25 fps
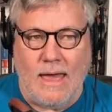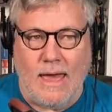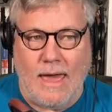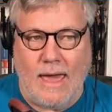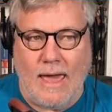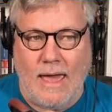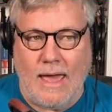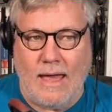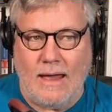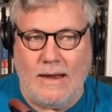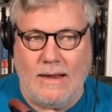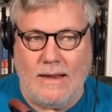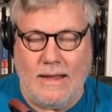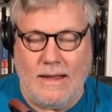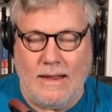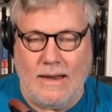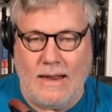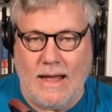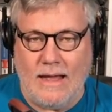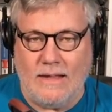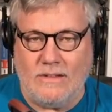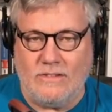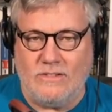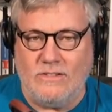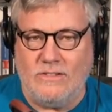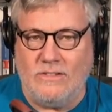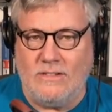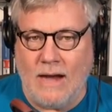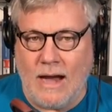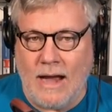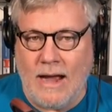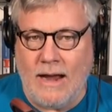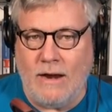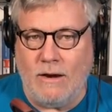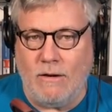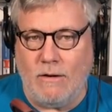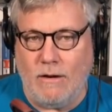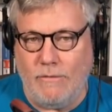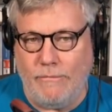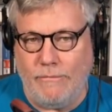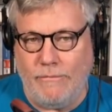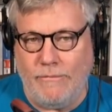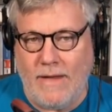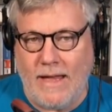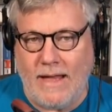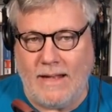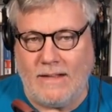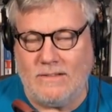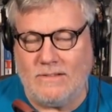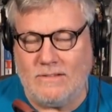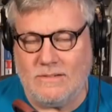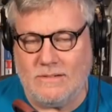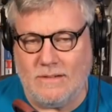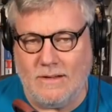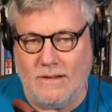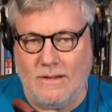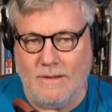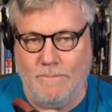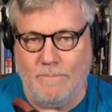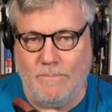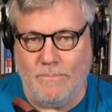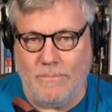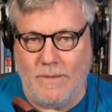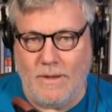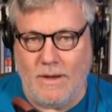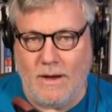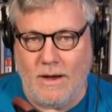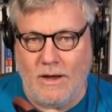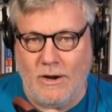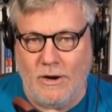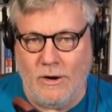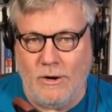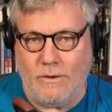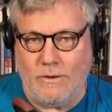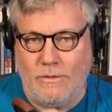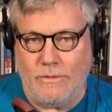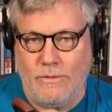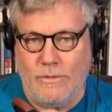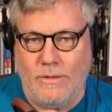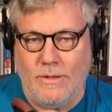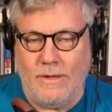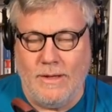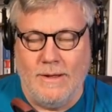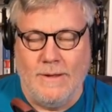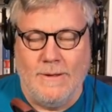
and it has dire effects on Earth.